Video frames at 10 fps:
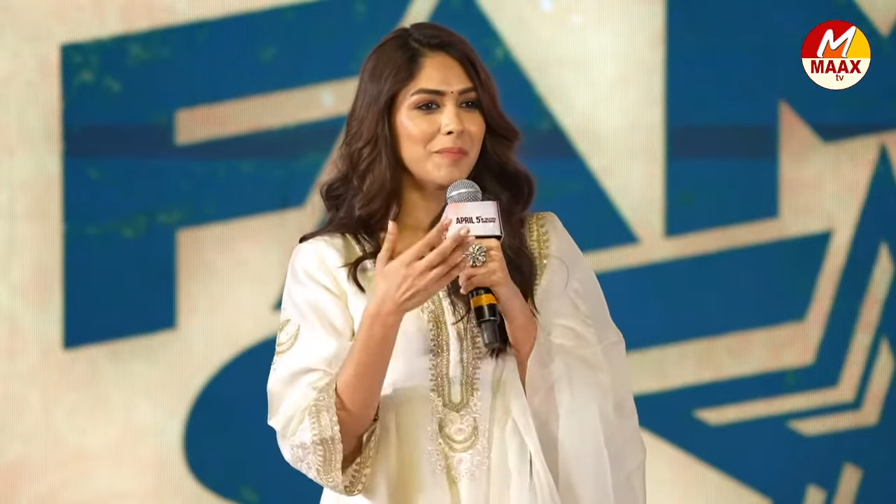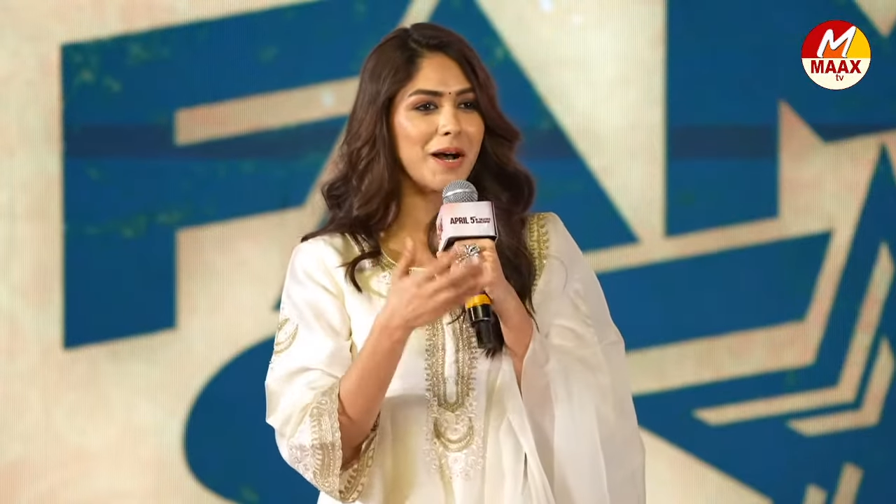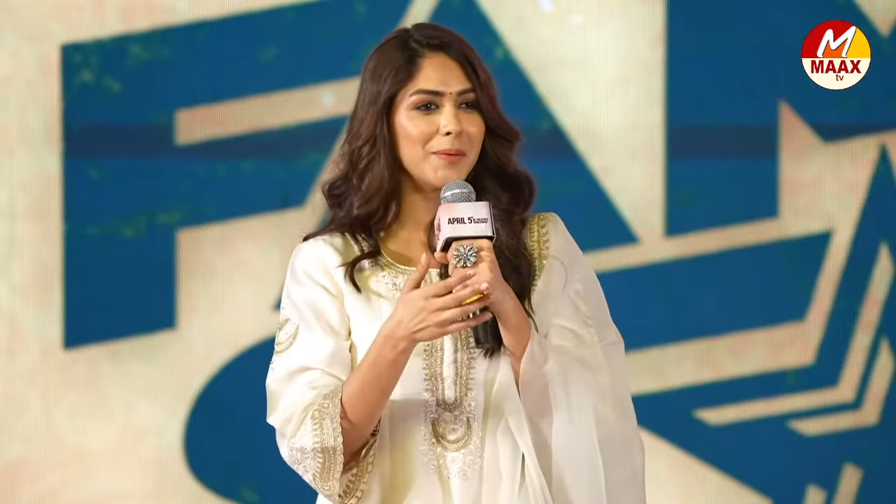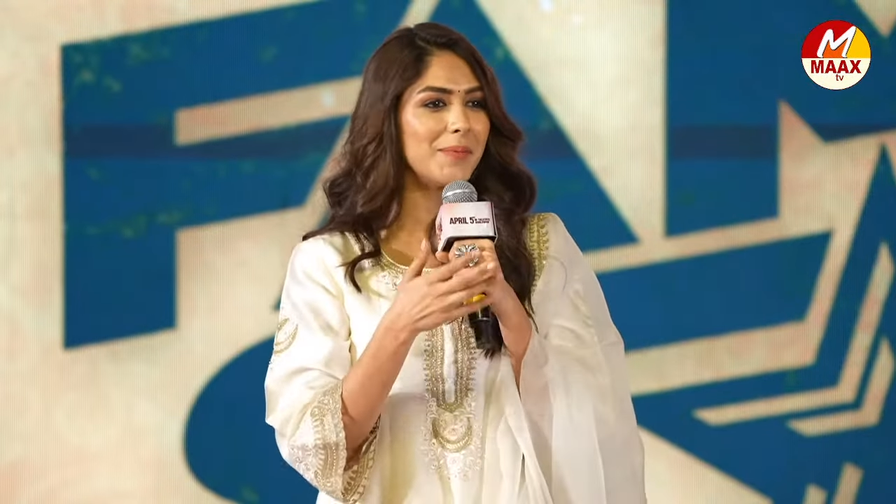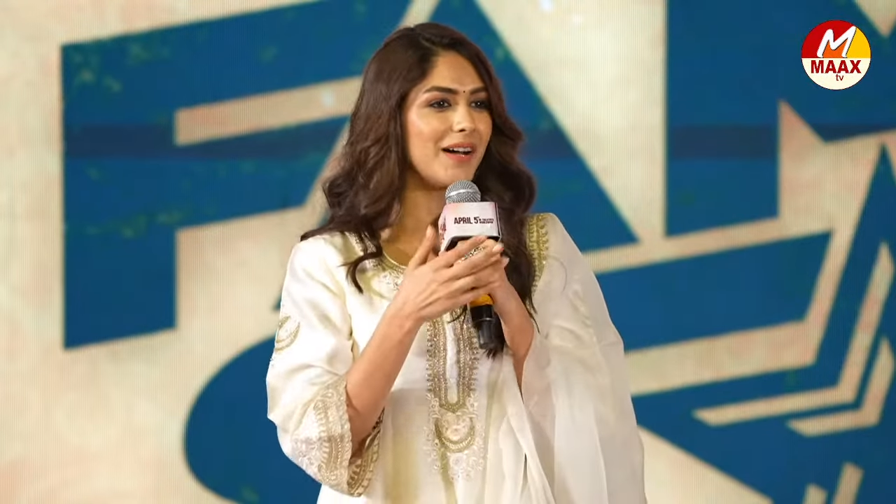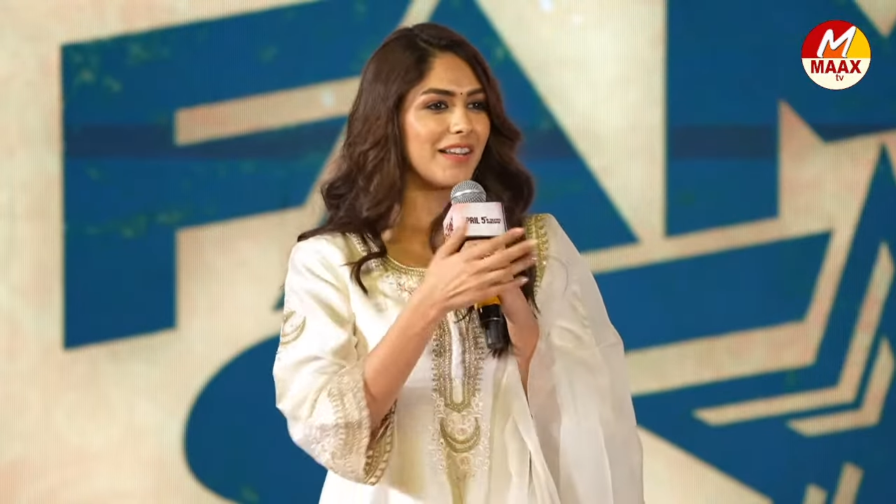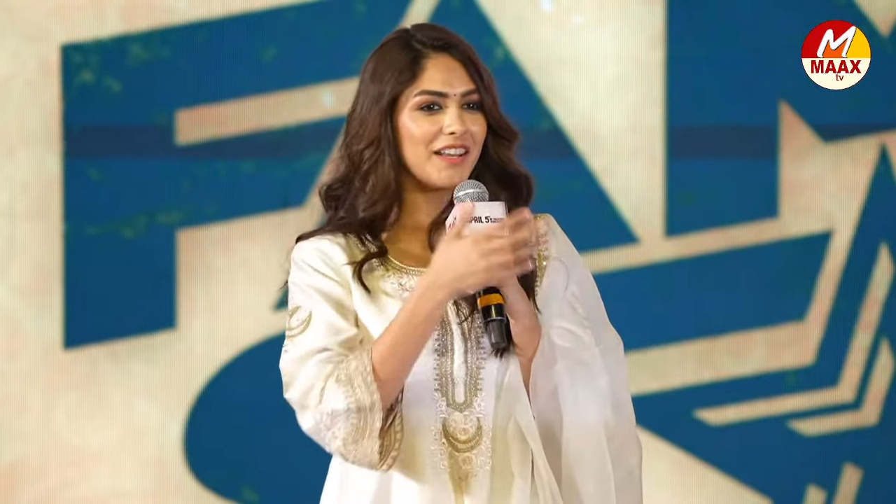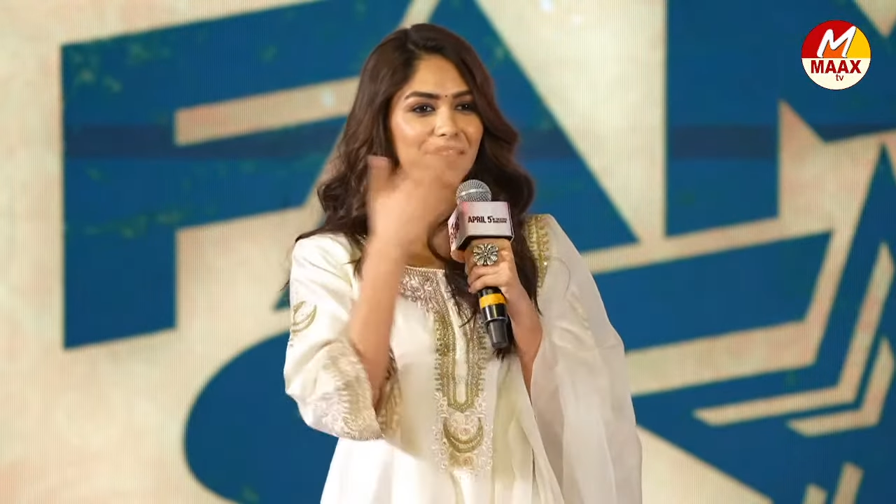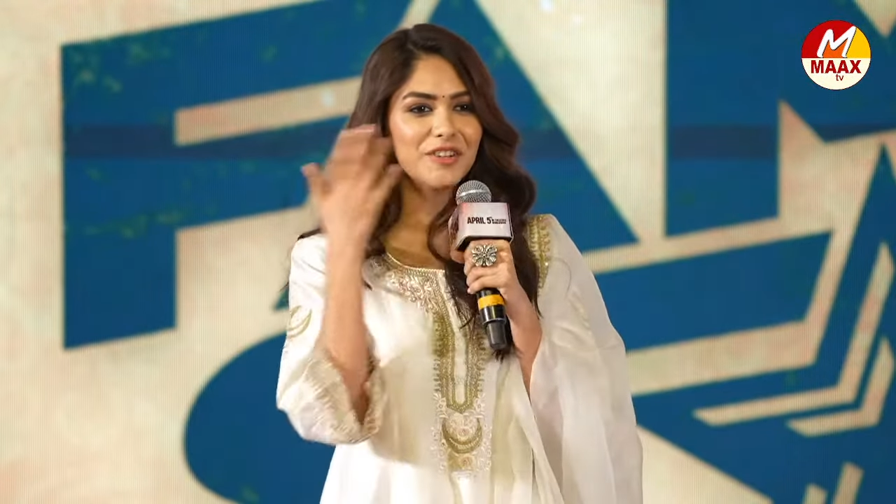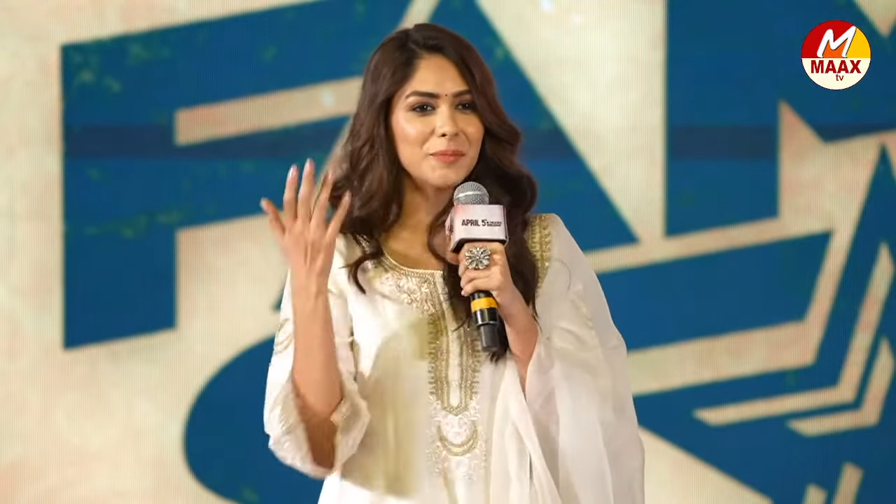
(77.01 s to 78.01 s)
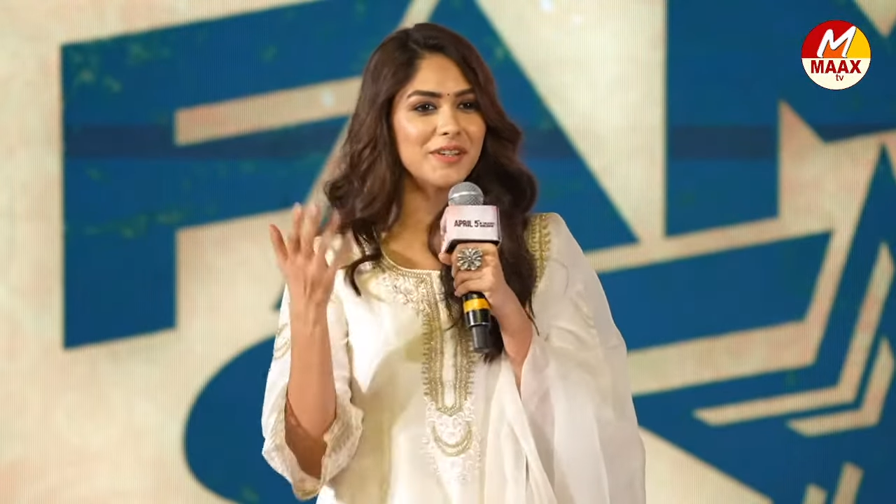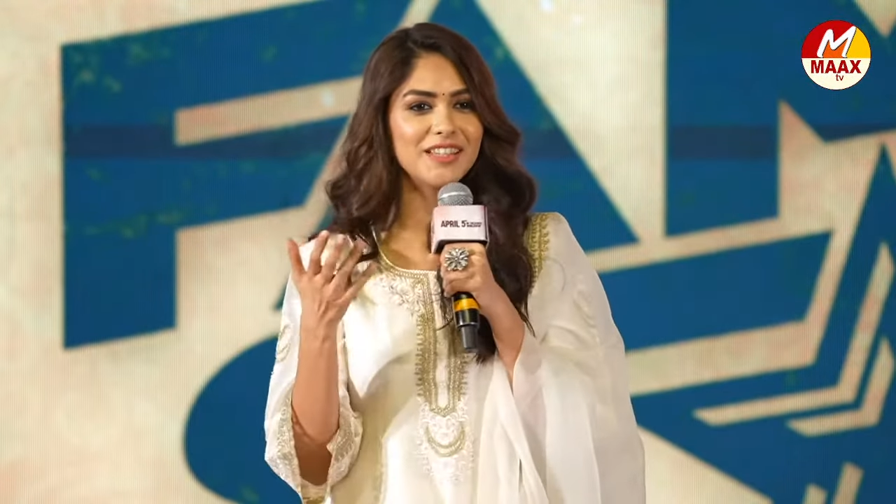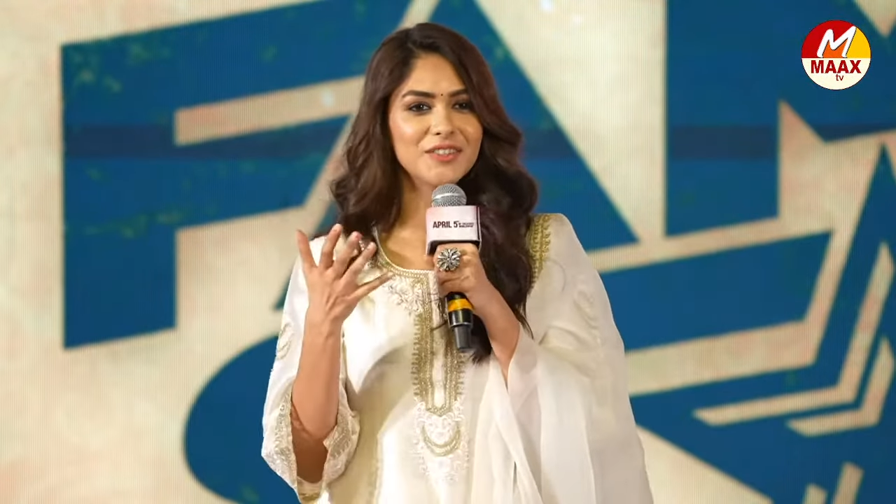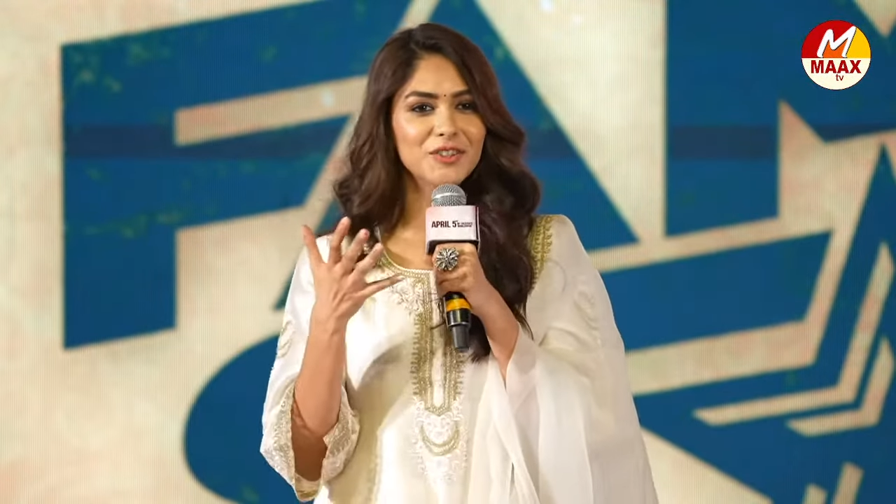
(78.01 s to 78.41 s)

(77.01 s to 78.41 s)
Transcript: Bama, and everybody.